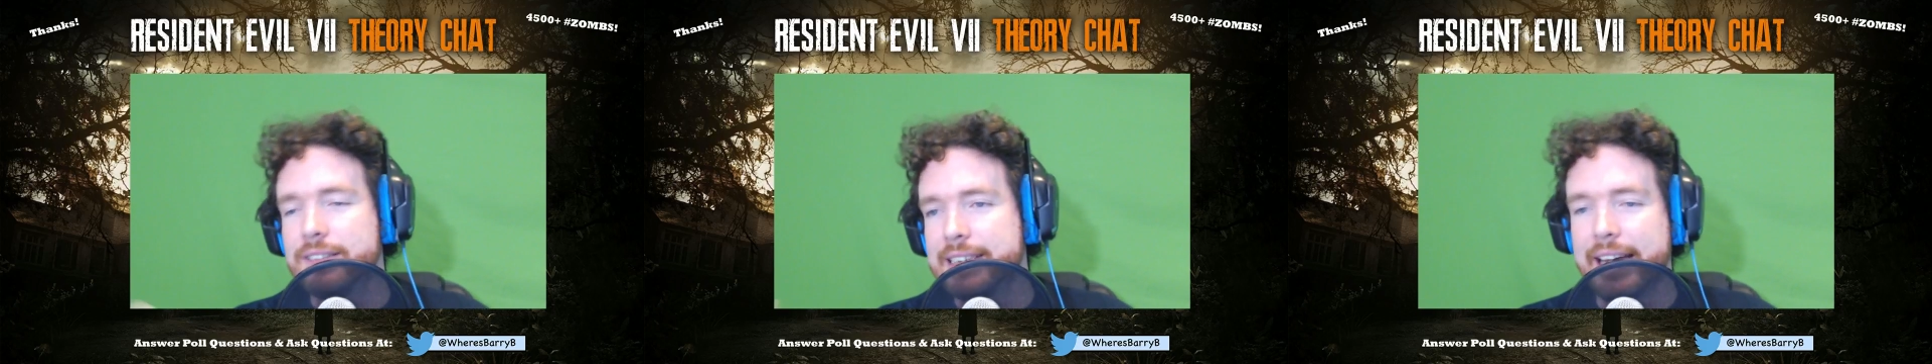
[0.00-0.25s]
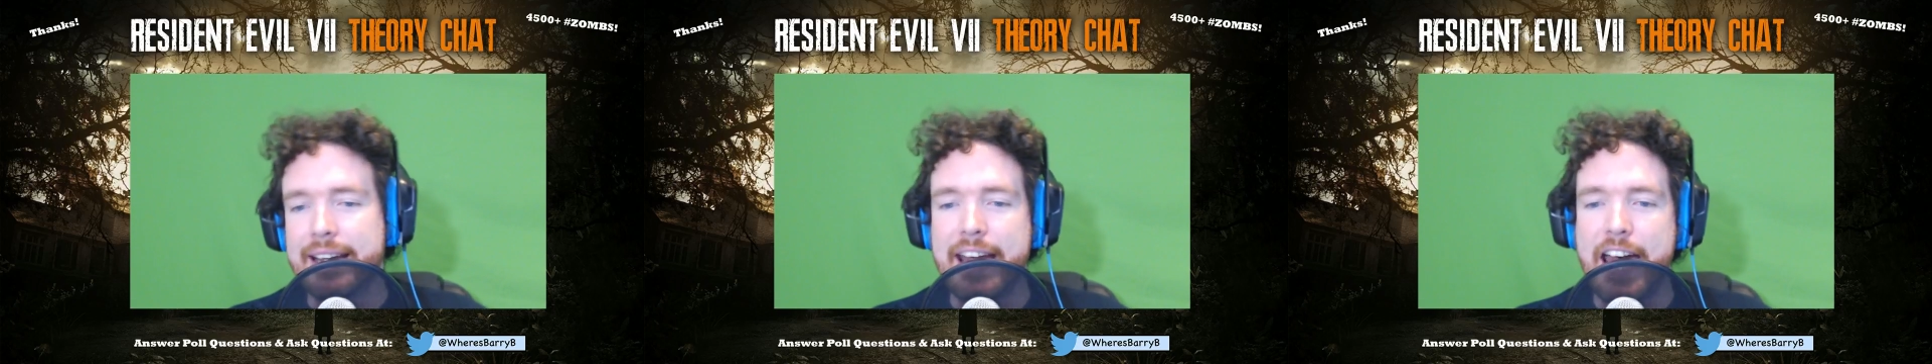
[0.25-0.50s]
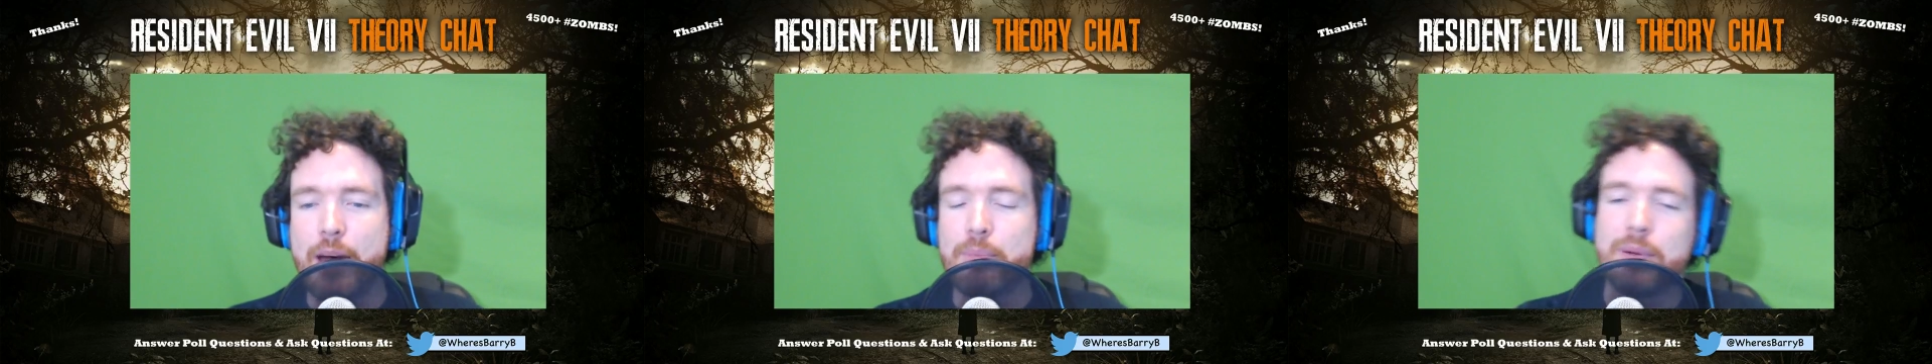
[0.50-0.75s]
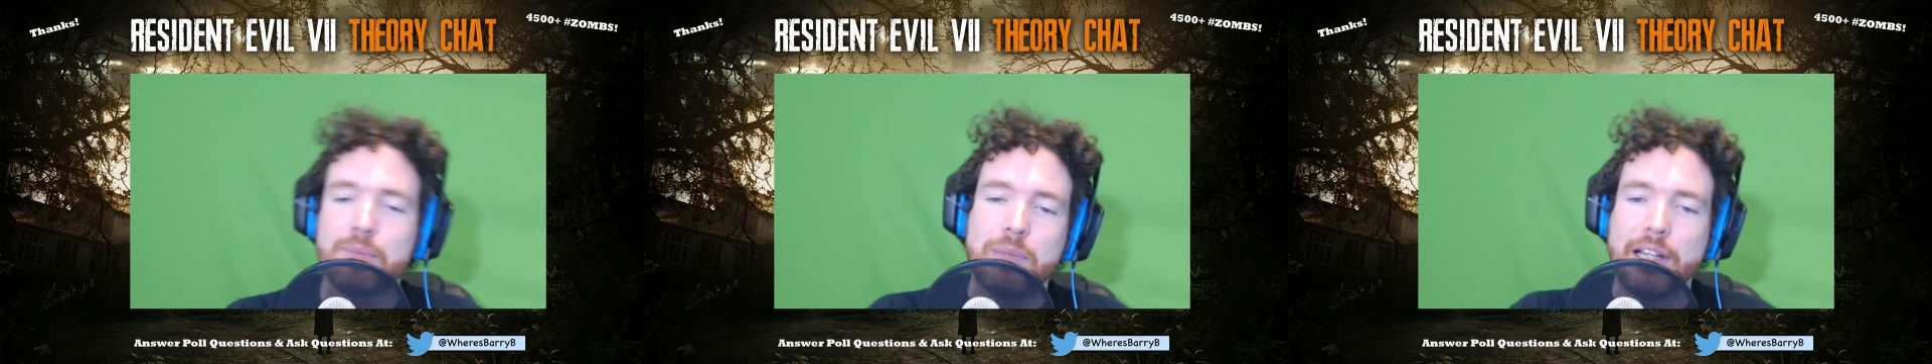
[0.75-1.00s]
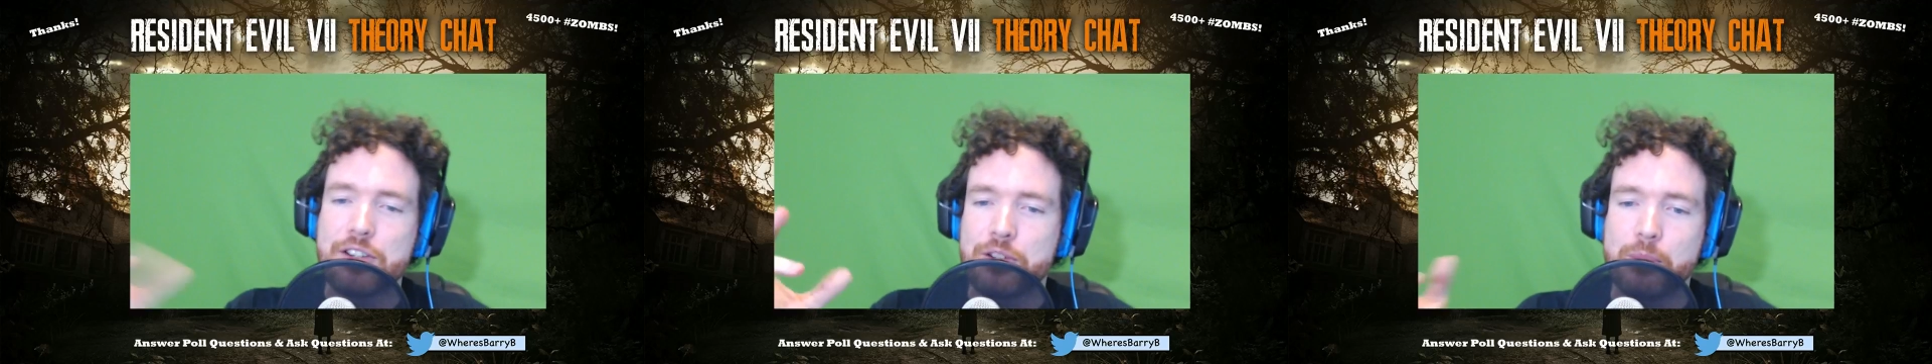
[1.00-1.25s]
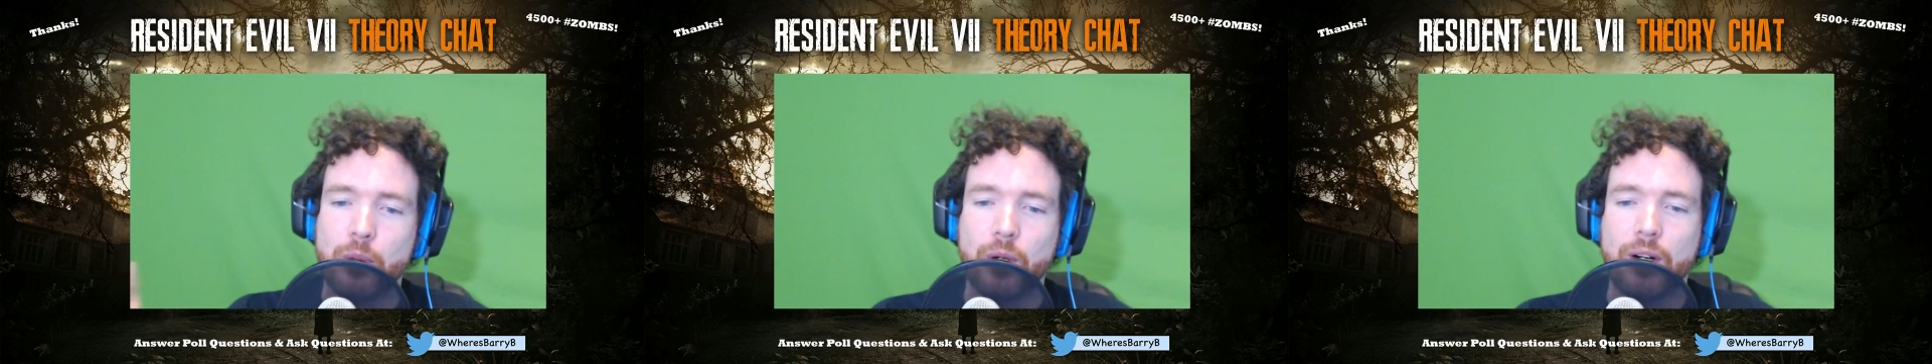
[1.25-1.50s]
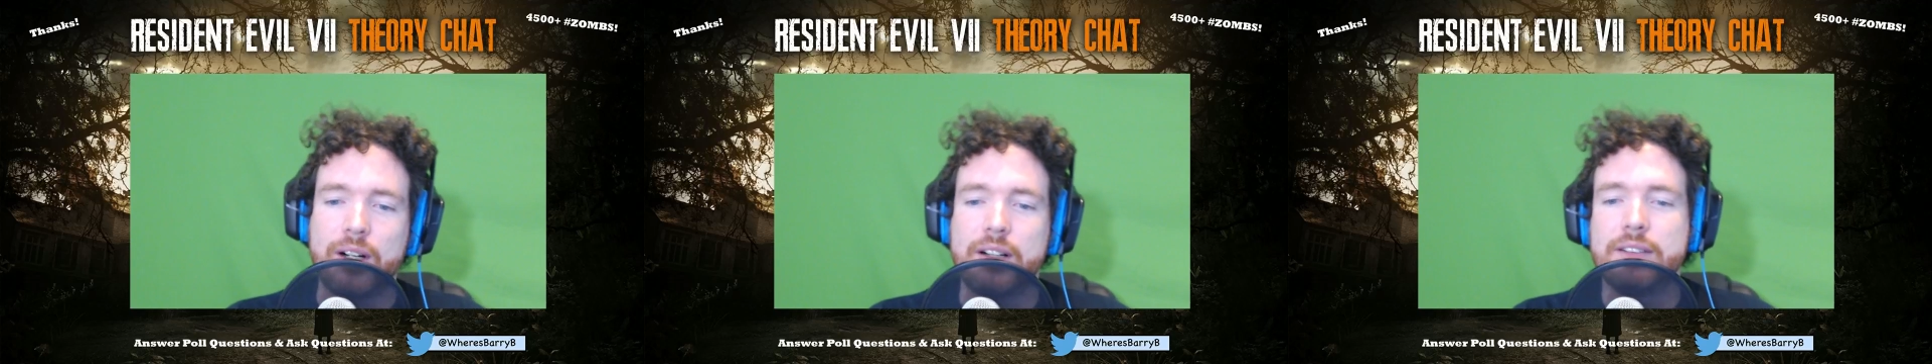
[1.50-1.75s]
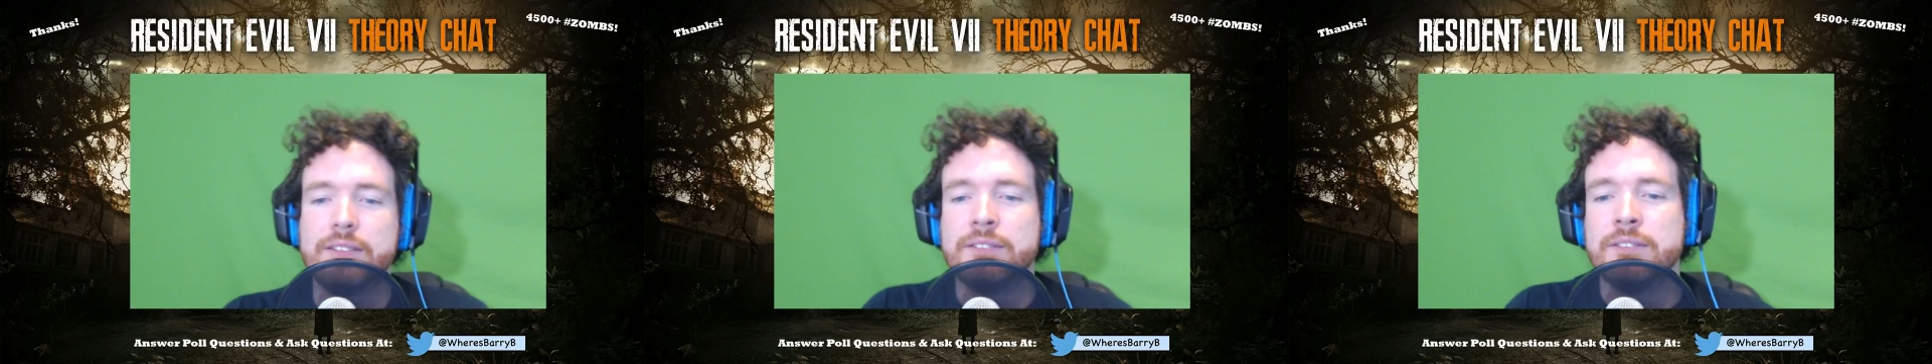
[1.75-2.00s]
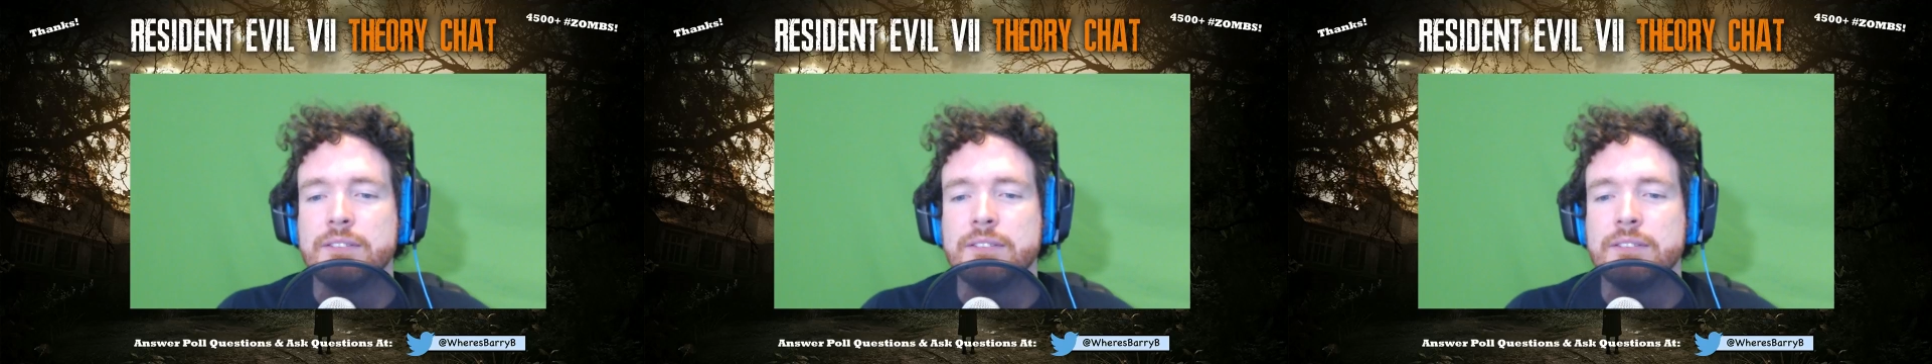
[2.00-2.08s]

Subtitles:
take a nap, play some more.